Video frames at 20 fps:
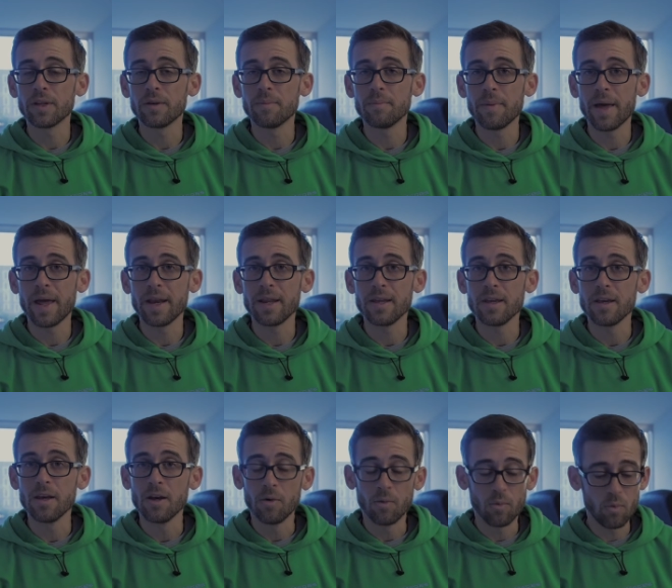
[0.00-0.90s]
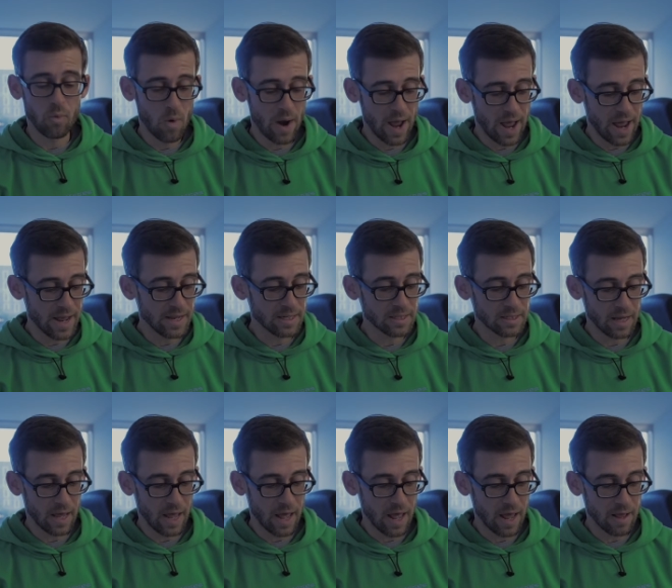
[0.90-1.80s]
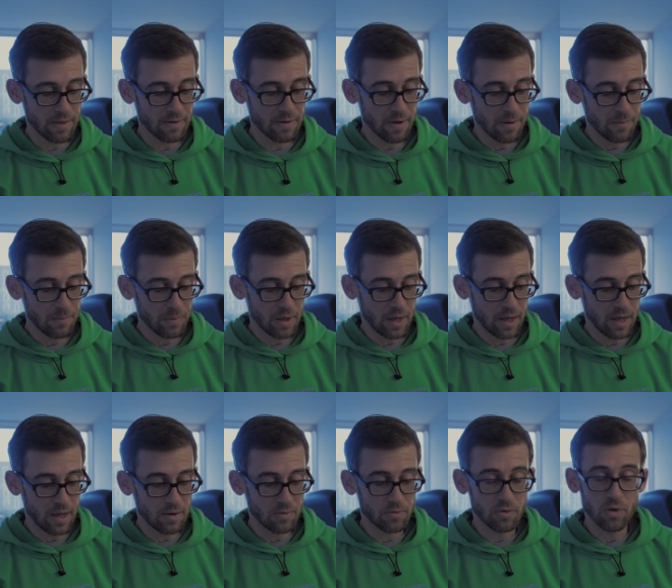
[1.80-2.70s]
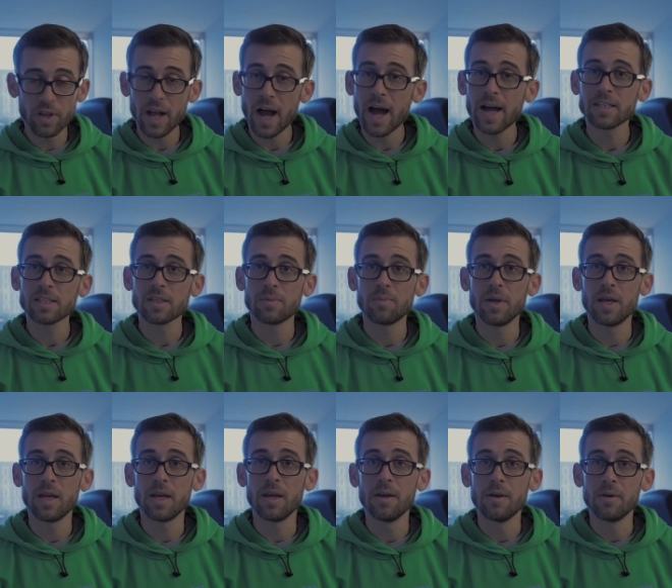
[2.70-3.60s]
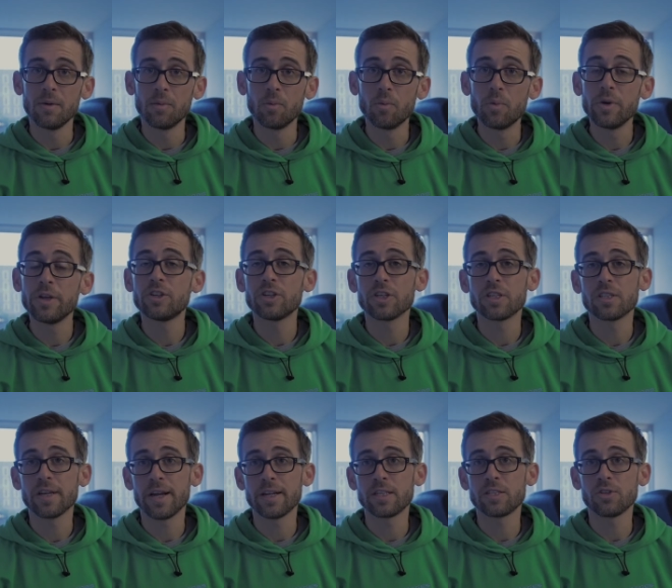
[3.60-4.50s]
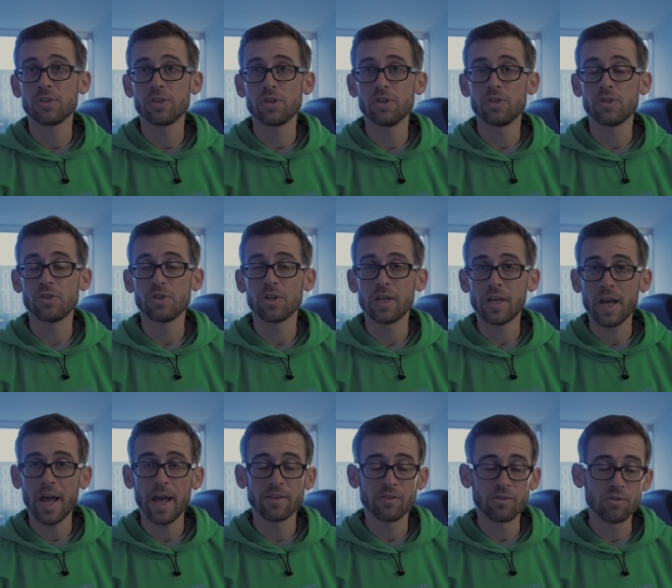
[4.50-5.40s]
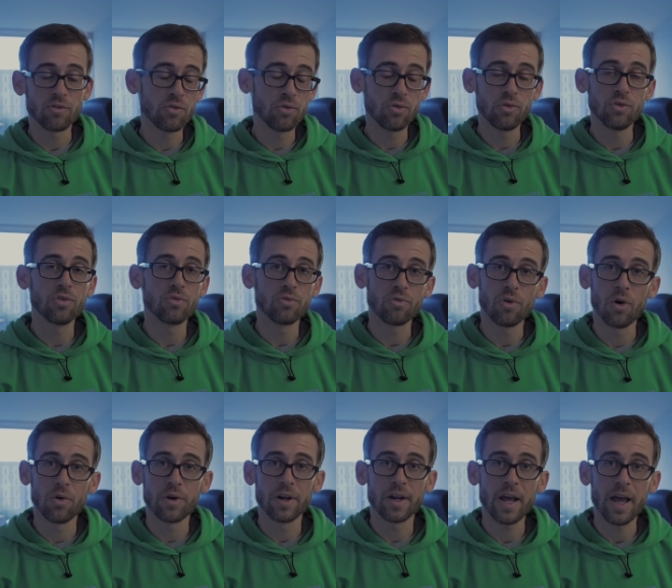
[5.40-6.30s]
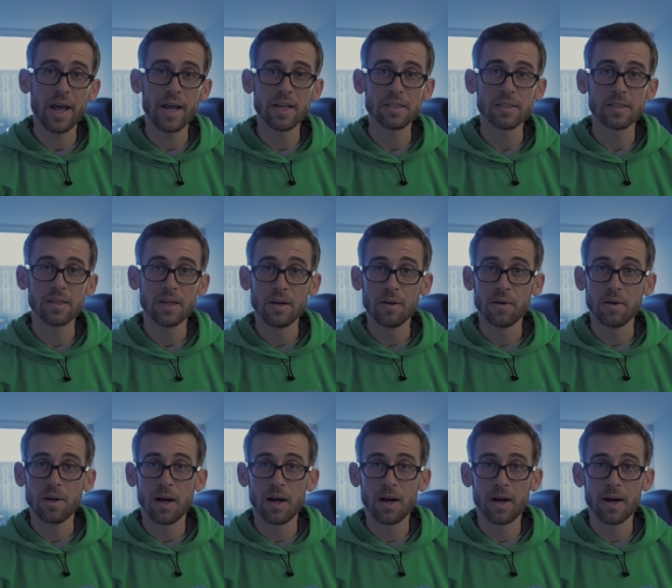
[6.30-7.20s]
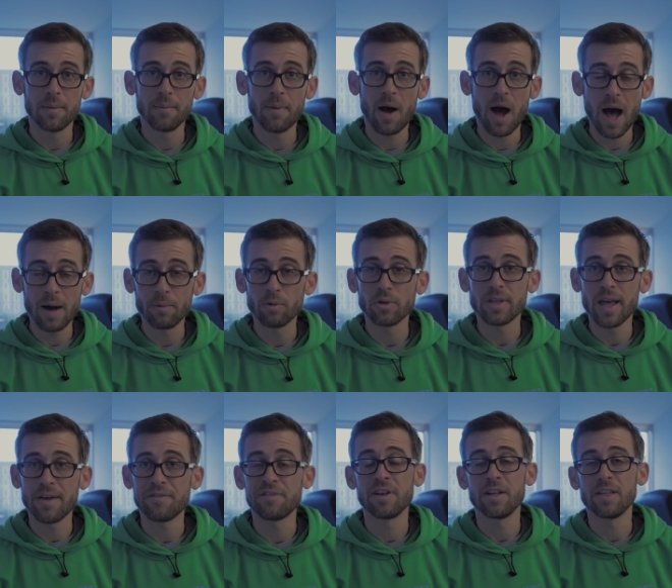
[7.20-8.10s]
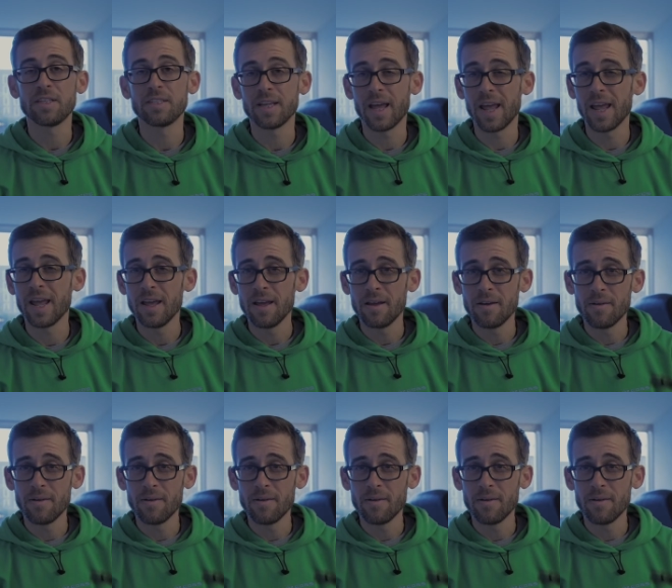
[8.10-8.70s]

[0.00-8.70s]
in many ways, and if you'd ask me which accessory you should get to your Ronin-S, I would definitely say